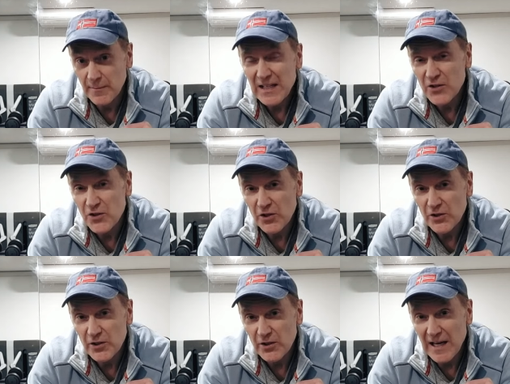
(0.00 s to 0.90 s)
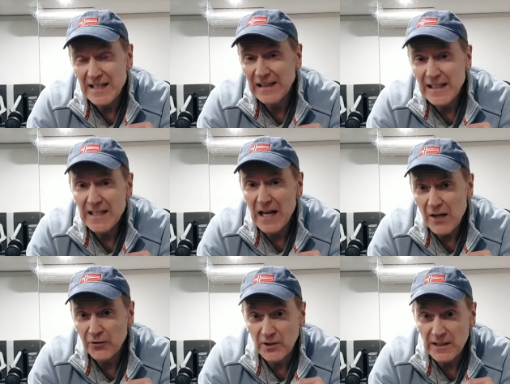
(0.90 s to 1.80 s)
is that an elite
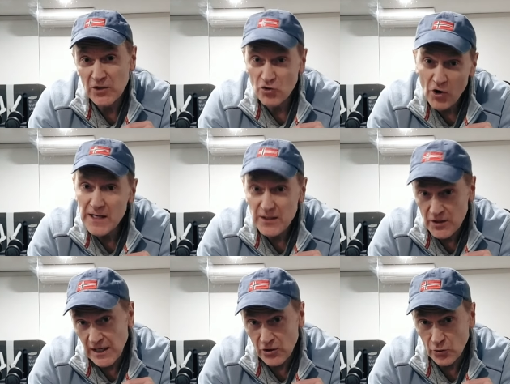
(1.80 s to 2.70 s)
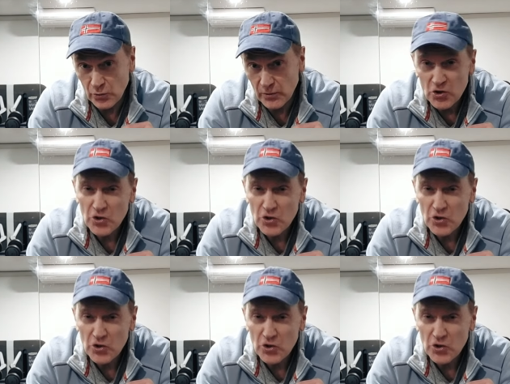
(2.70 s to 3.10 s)
athlete's training schedule